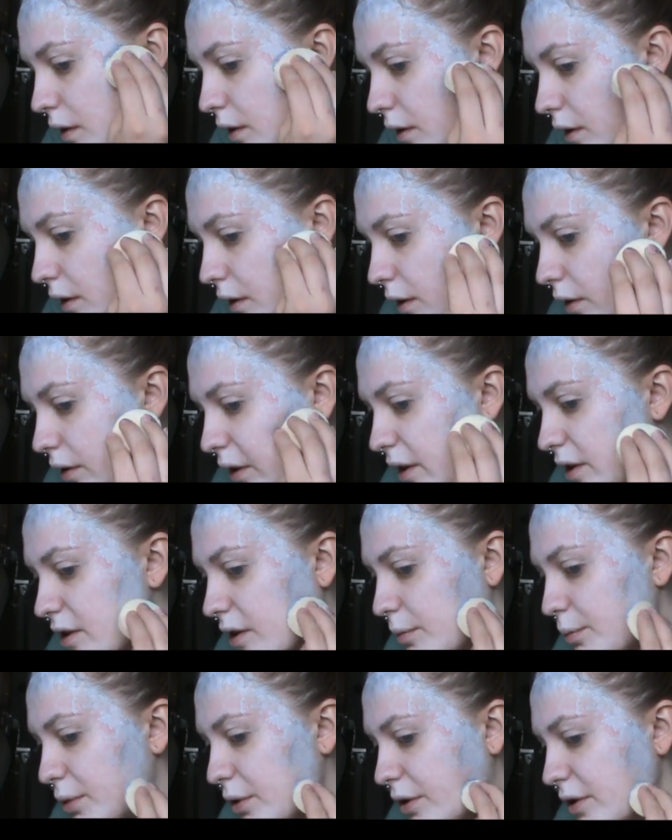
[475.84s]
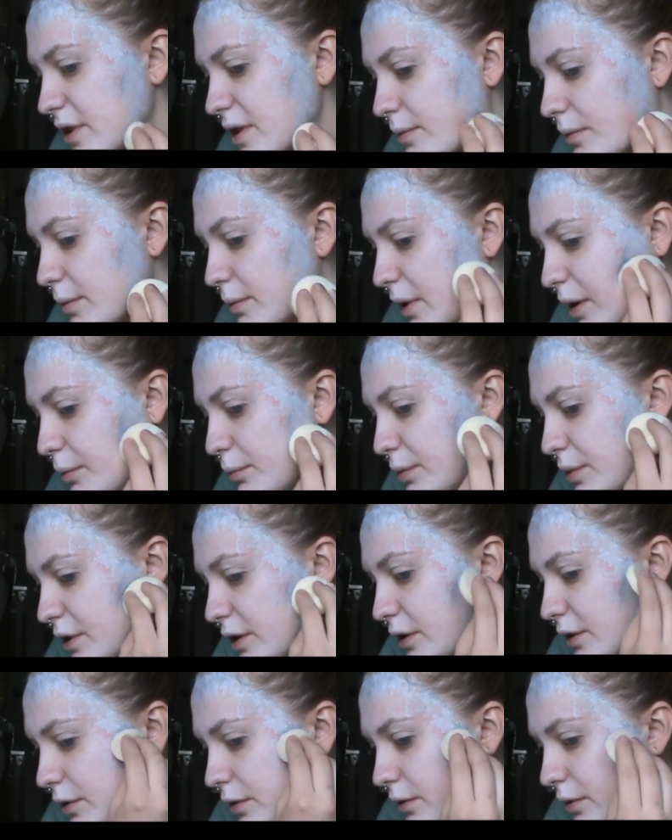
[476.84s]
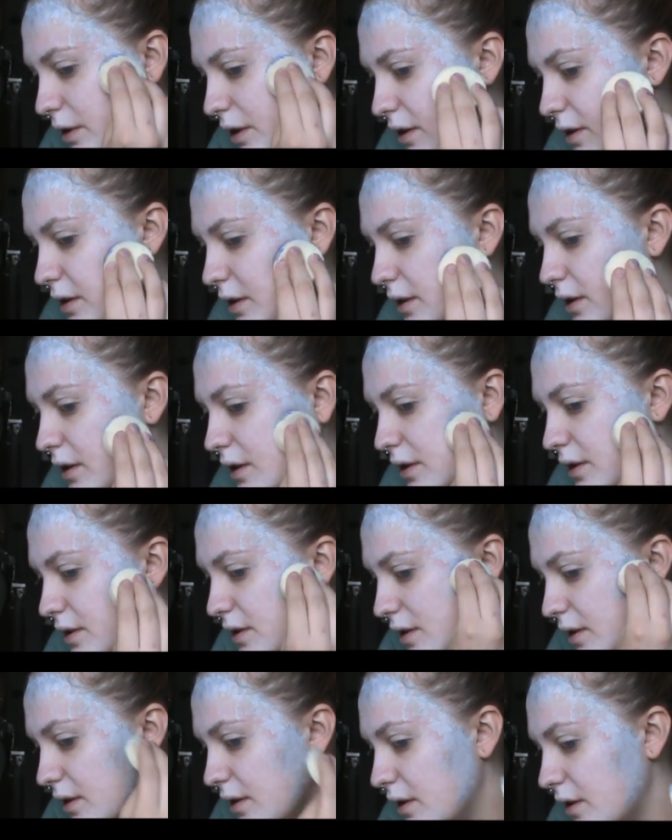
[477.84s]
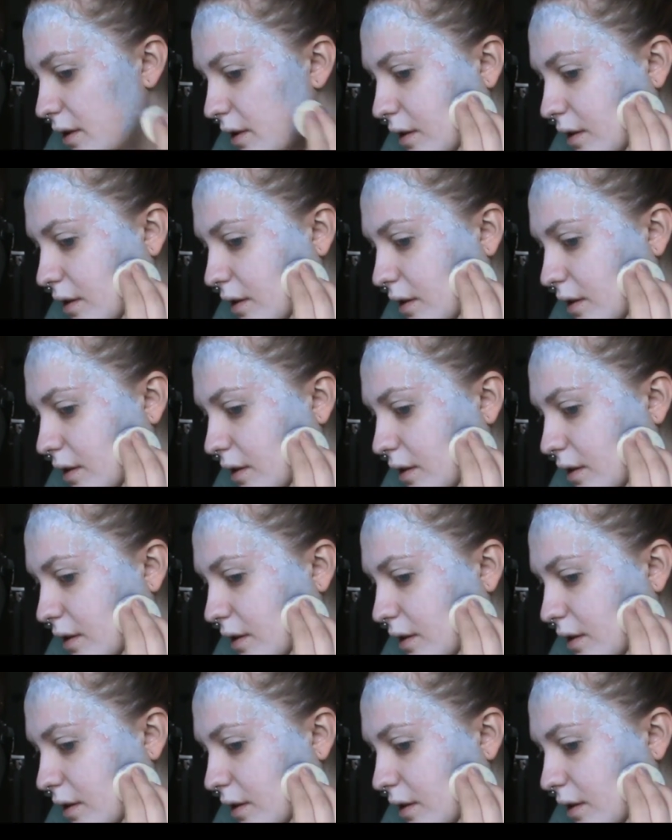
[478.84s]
You know, I actually pulled some of my blue into this, and